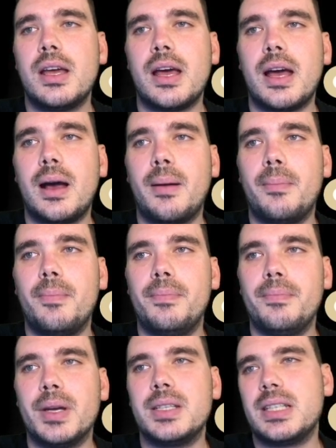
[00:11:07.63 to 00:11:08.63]
Um,
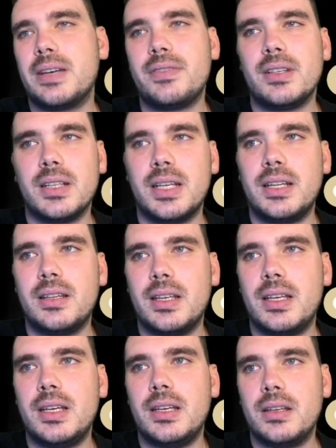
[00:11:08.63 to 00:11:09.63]
but definitely
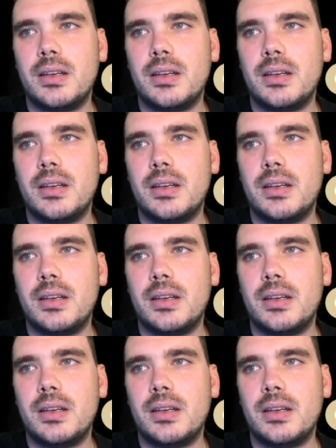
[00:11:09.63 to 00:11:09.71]
the